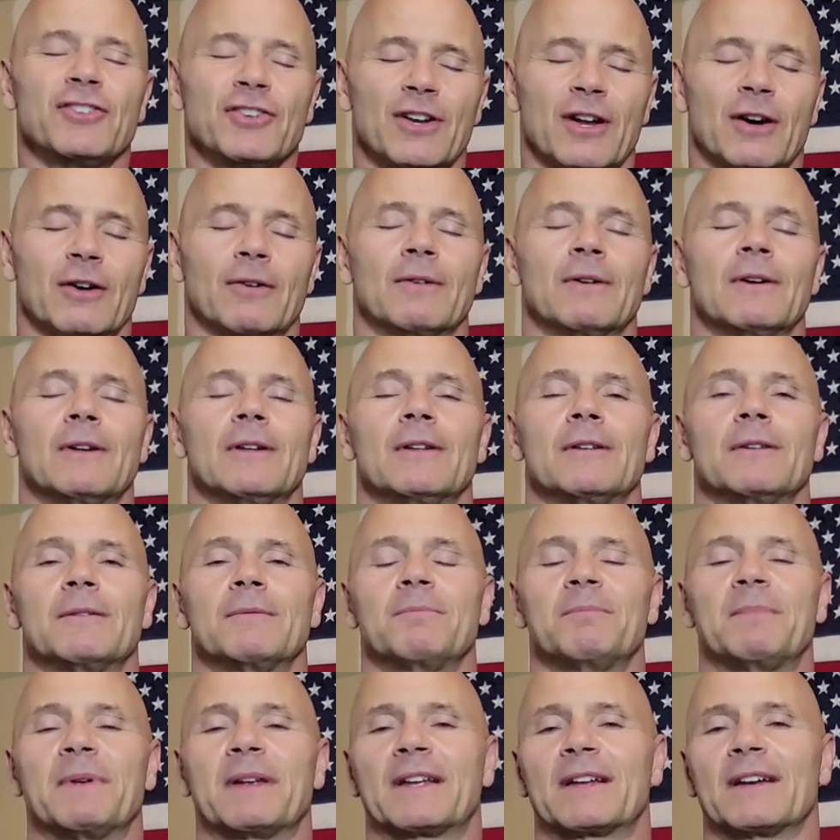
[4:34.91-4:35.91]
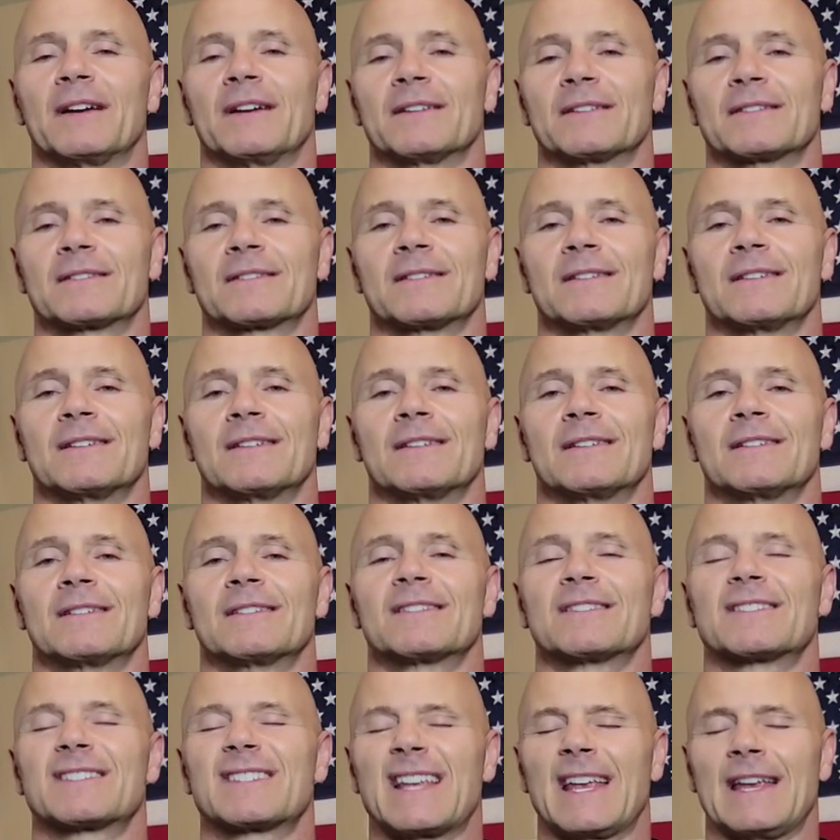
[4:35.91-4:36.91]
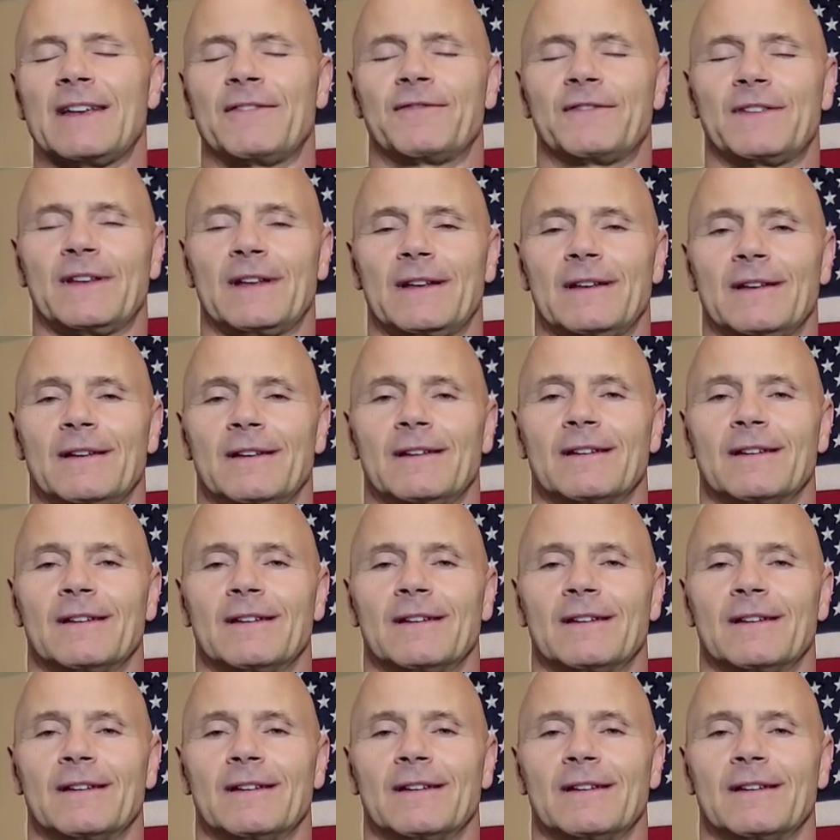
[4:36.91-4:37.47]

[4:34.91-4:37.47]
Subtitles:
you know, because safety,